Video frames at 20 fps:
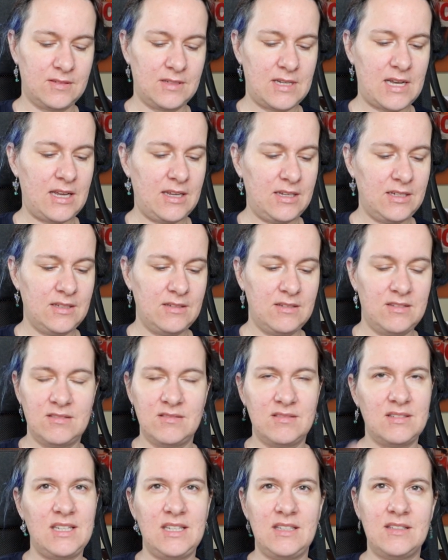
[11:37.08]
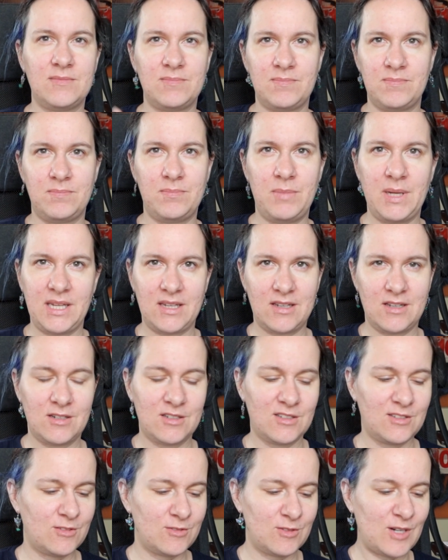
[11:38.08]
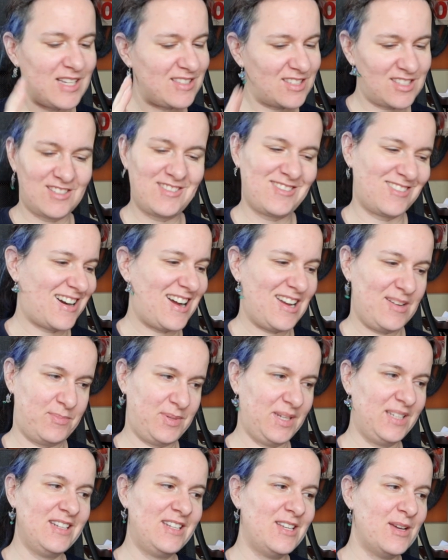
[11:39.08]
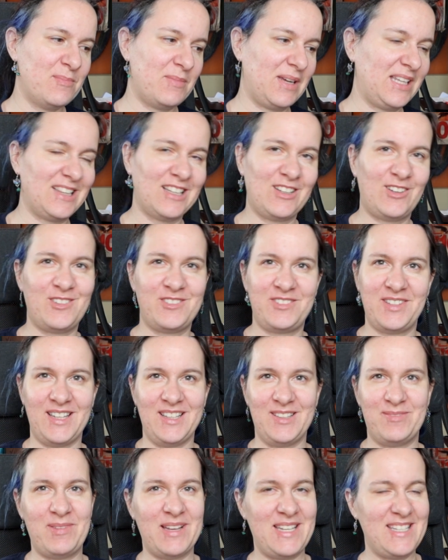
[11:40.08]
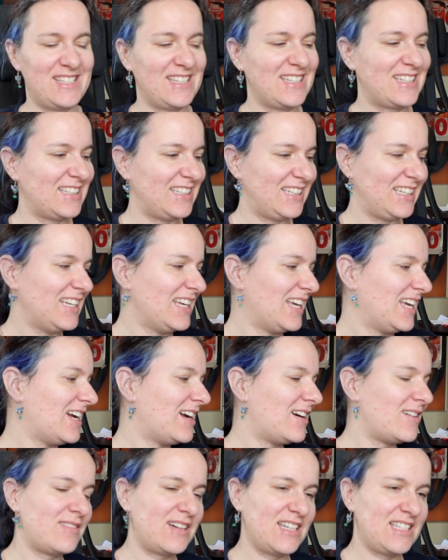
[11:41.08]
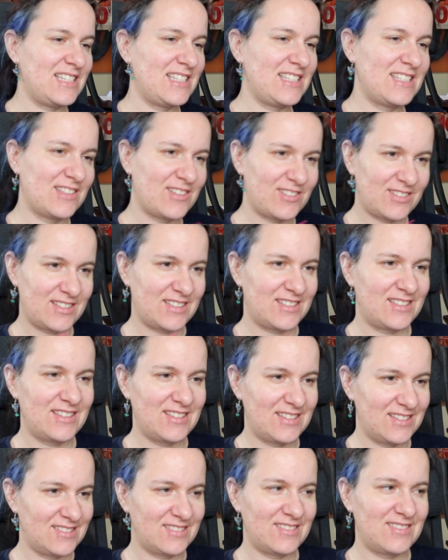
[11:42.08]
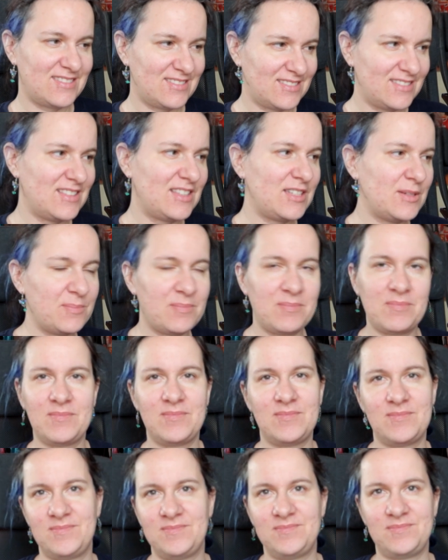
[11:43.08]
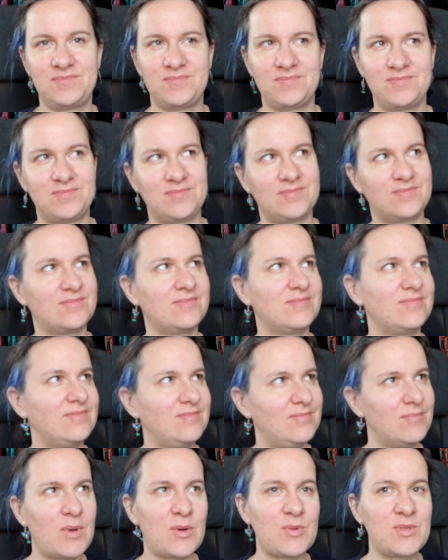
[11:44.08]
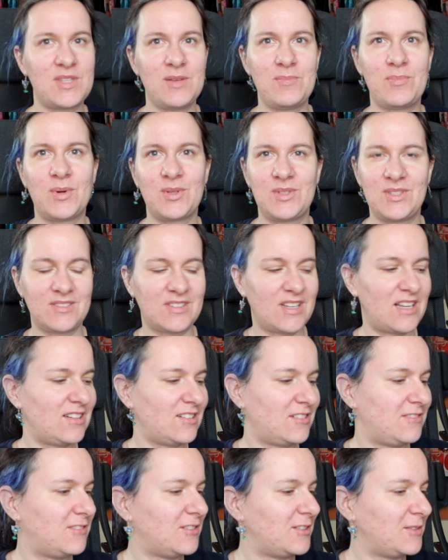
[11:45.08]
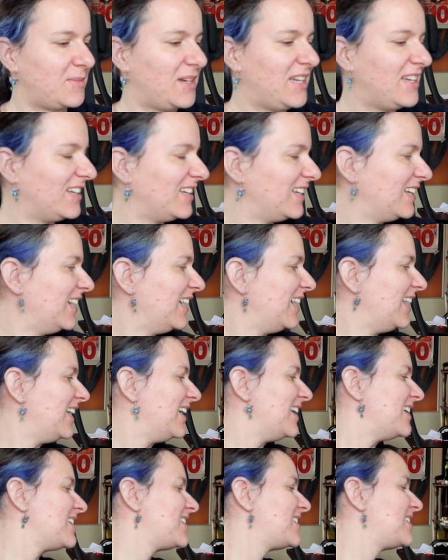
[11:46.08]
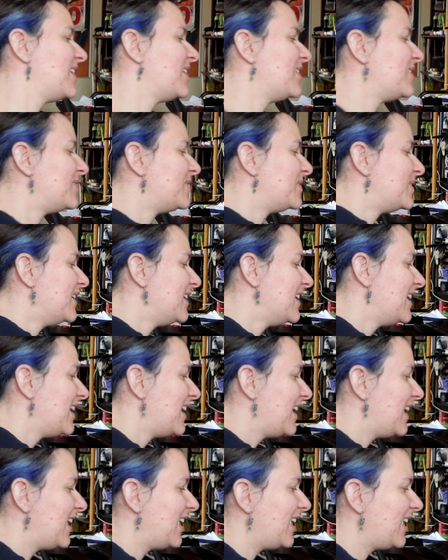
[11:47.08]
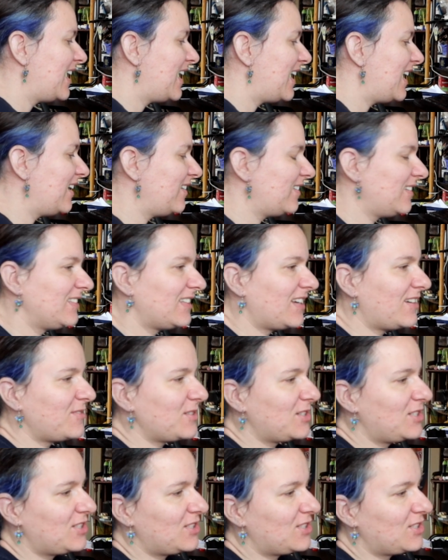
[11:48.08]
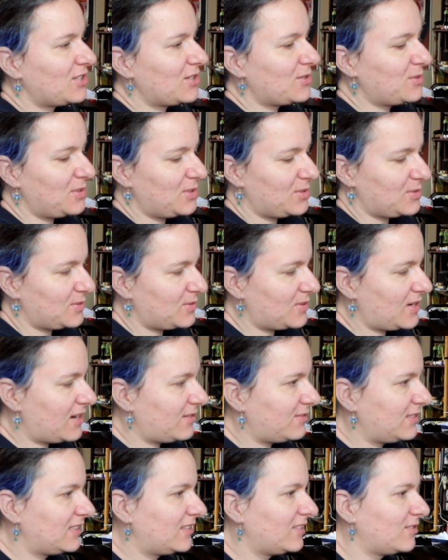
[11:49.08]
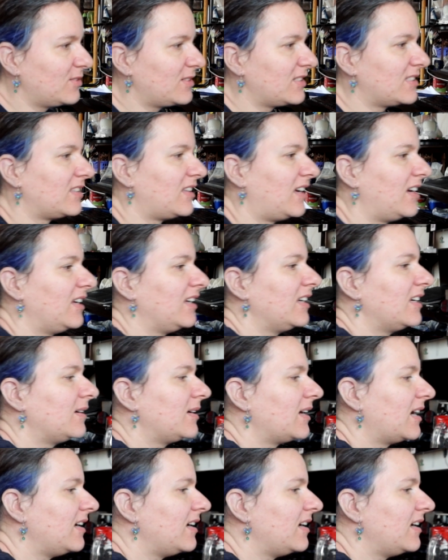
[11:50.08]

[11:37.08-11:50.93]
I don't need a big red stripe in the middle of it, basically. Red is not the most important color for me. So I'll now show you how it looks like.